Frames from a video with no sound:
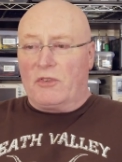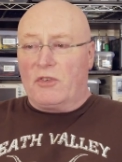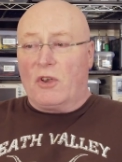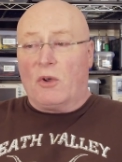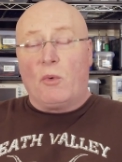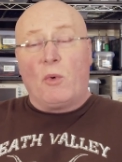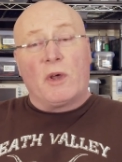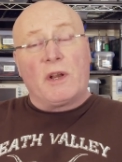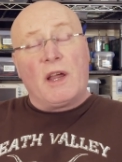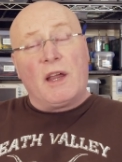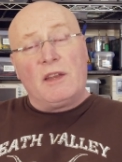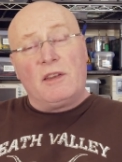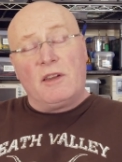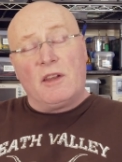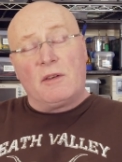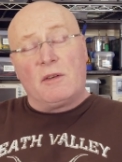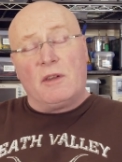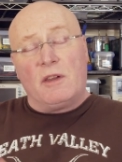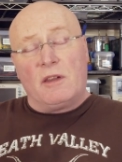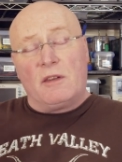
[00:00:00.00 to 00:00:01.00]
So what I
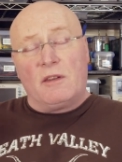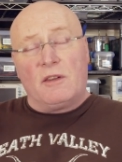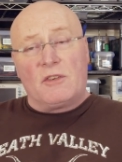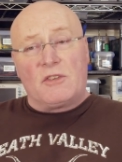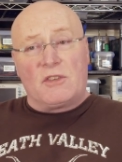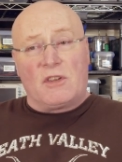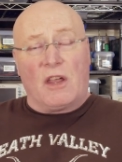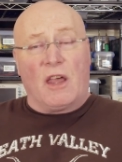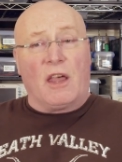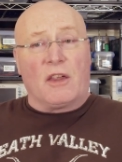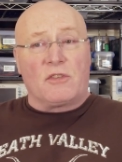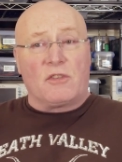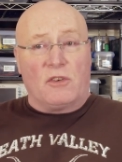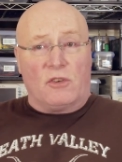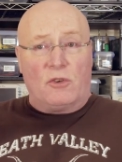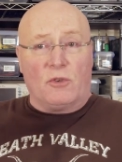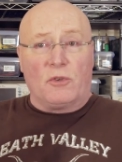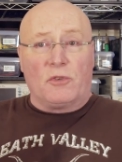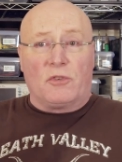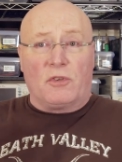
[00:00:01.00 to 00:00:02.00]
did in this test,
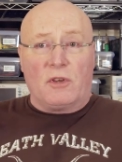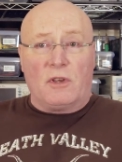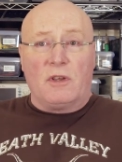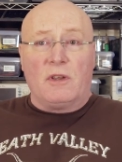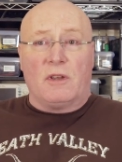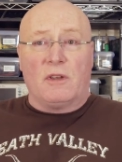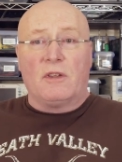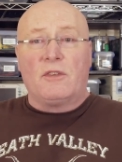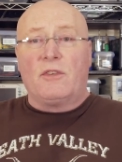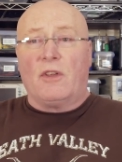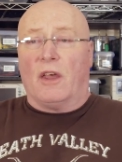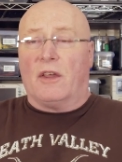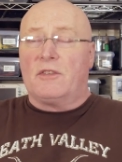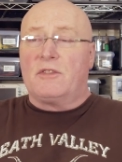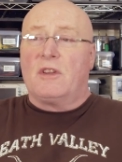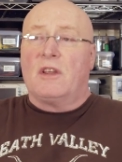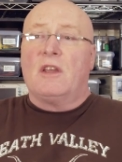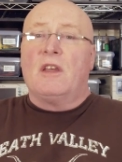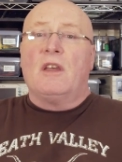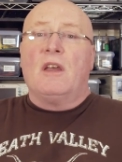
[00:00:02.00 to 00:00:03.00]
and you'll see in the
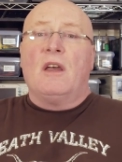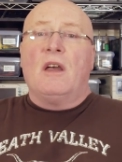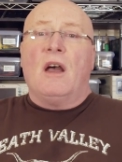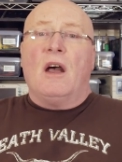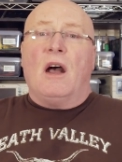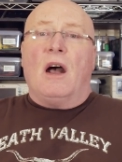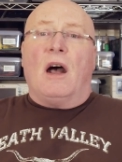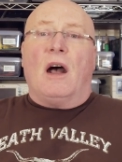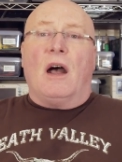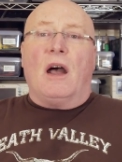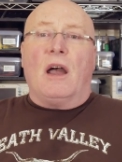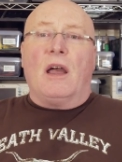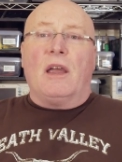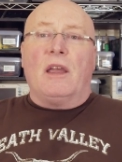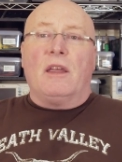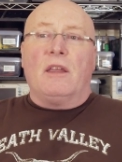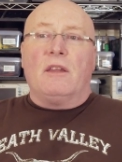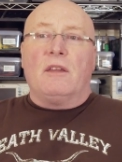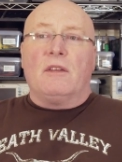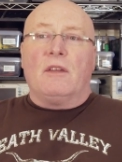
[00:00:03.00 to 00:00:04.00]
test,
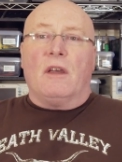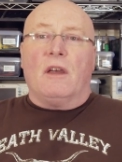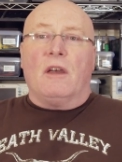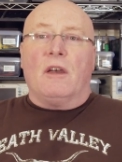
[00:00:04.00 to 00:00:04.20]
I